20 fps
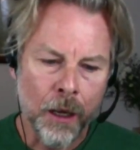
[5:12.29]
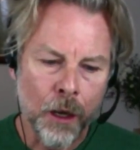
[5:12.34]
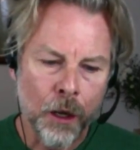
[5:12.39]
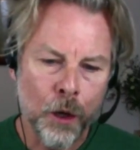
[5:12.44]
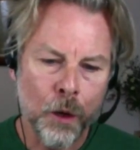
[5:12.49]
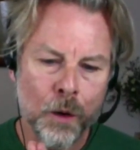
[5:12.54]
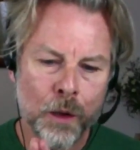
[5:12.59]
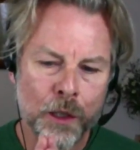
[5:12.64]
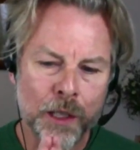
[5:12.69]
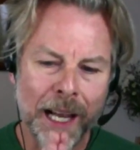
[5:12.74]

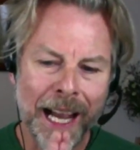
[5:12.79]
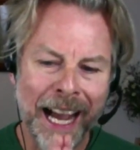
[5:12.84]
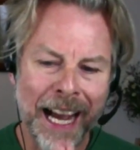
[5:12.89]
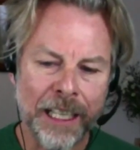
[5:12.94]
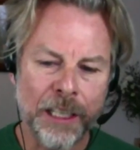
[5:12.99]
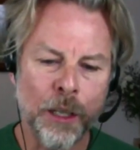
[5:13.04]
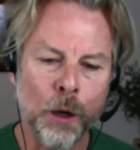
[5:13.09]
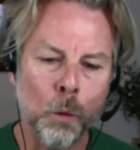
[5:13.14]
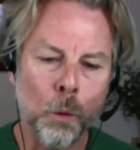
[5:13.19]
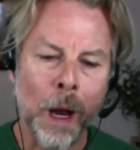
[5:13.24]
who's
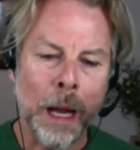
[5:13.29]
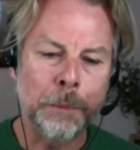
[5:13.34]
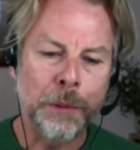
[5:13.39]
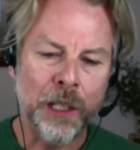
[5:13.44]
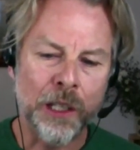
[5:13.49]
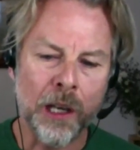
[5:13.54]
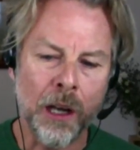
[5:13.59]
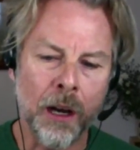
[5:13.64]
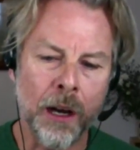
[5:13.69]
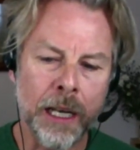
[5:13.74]
at a
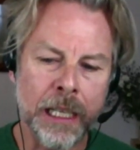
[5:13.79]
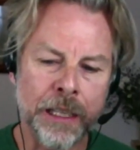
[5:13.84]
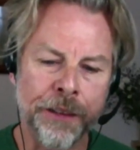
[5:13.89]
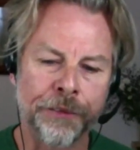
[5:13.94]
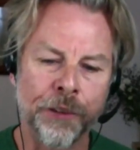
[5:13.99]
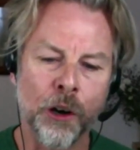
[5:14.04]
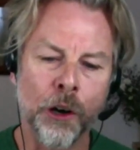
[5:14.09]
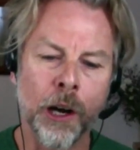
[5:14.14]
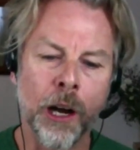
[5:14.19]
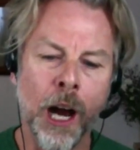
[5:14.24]
website
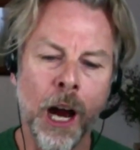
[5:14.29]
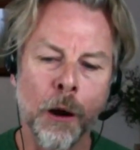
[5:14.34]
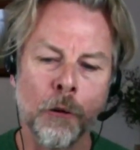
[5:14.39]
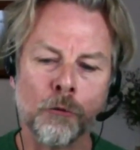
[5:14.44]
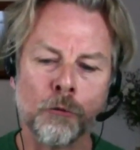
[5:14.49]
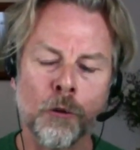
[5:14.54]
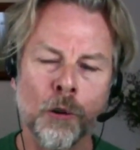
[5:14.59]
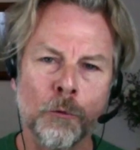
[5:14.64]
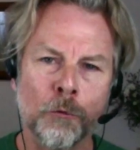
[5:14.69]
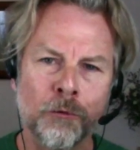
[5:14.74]
for a
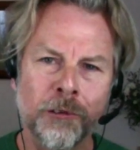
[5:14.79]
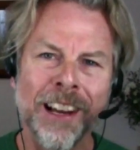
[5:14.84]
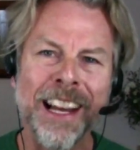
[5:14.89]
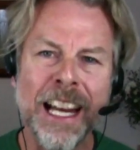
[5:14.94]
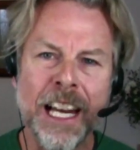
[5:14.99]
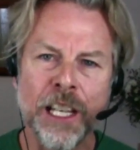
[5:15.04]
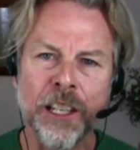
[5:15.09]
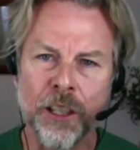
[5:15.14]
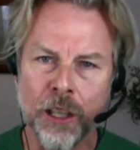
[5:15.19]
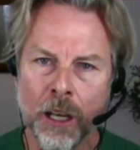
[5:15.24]

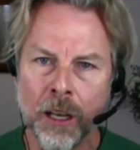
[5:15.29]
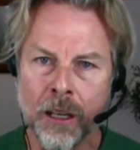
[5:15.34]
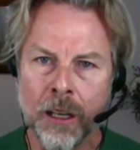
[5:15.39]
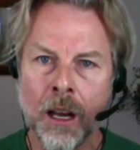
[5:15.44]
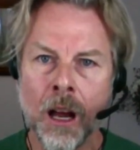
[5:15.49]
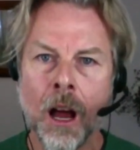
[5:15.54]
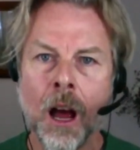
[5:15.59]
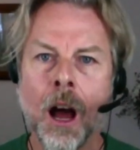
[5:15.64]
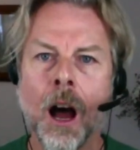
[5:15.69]
reason